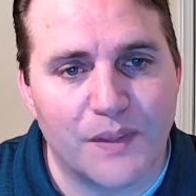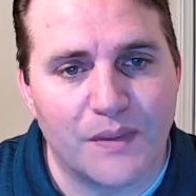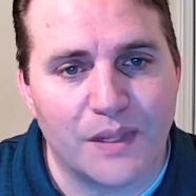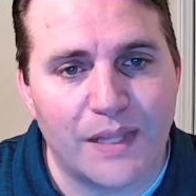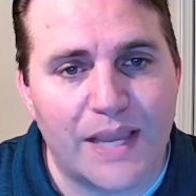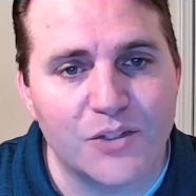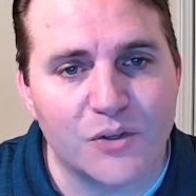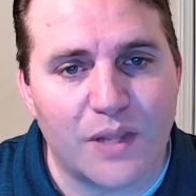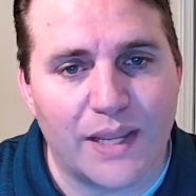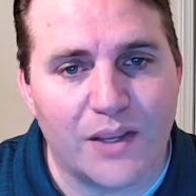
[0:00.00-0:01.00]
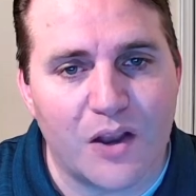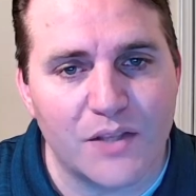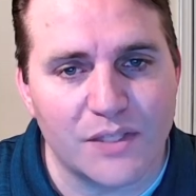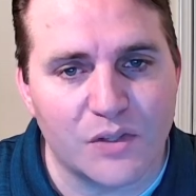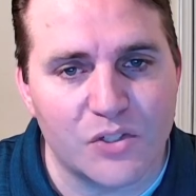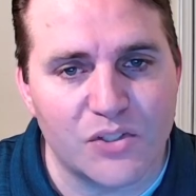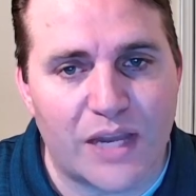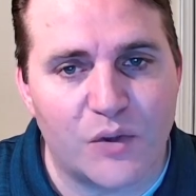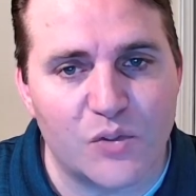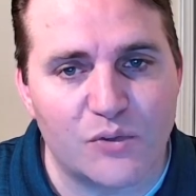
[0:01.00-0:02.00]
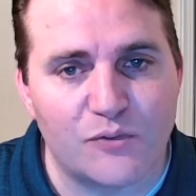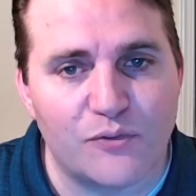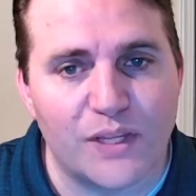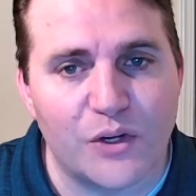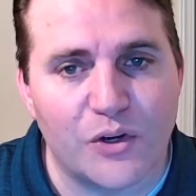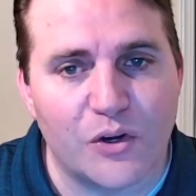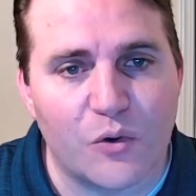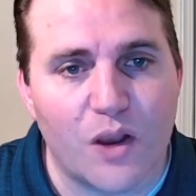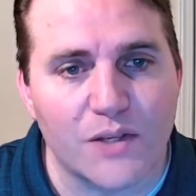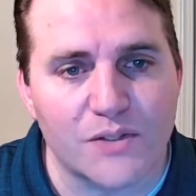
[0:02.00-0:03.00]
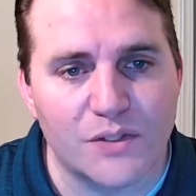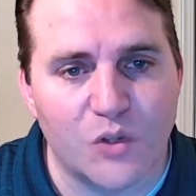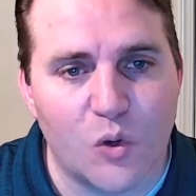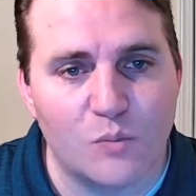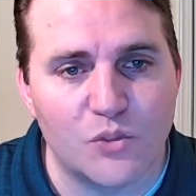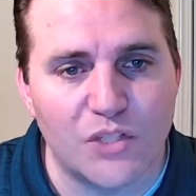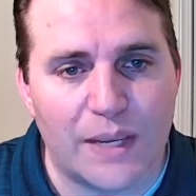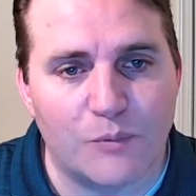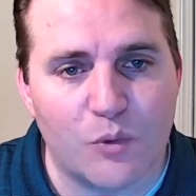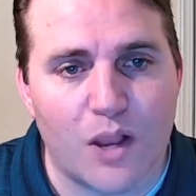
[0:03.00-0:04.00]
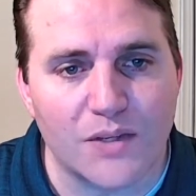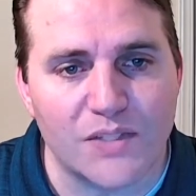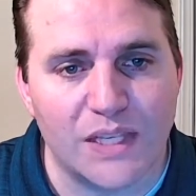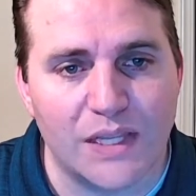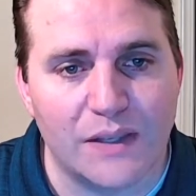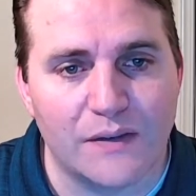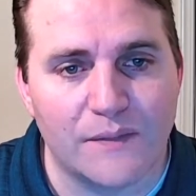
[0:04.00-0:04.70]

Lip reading: the lantern light causing their shadows to flicker across the dome-shaped rock ceiling.